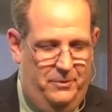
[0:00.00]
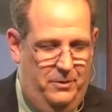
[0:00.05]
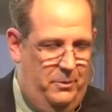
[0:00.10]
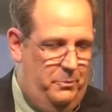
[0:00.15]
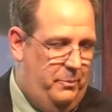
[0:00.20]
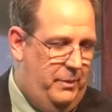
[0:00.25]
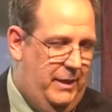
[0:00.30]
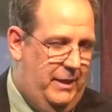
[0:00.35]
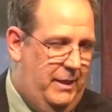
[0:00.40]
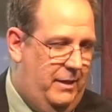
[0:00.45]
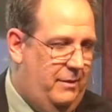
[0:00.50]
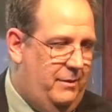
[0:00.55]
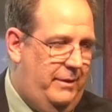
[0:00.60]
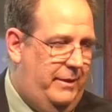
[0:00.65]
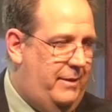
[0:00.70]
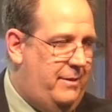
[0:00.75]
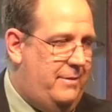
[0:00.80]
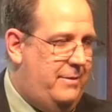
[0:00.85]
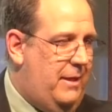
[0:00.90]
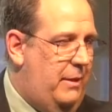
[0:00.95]
wouldn't be
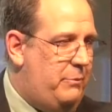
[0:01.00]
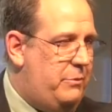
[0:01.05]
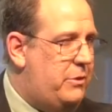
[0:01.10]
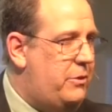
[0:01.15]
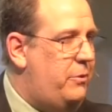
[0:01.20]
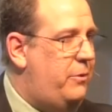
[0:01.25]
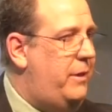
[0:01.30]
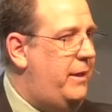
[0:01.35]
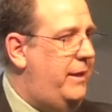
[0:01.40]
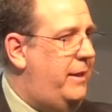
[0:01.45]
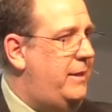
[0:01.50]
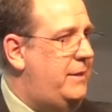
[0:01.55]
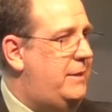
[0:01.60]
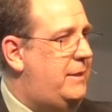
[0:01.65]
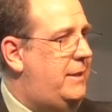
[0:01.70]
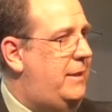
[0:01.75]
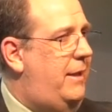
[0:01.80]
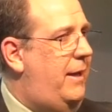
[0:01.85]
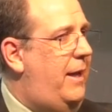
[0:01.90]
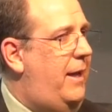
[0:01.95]
nearly the same story it
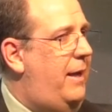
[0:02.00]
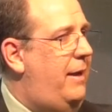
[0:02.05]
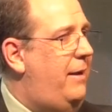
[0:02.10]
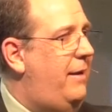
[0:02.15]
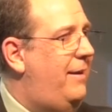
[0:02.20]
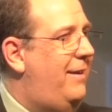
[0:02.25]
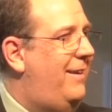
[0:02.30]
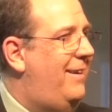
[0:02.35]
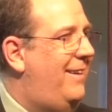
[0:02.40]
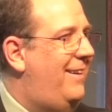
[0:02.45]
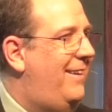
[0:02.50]
is today